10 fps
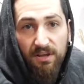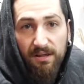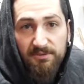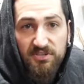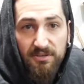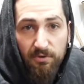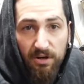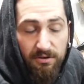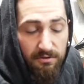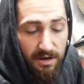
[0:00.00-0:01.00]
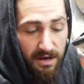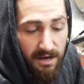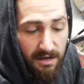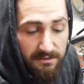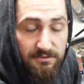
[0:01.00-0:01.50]
Machine work,
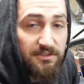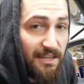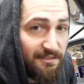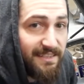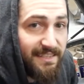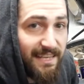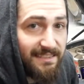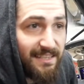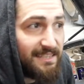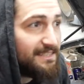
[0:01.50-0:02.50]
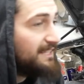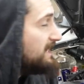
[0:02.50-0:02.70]
definitely need that done.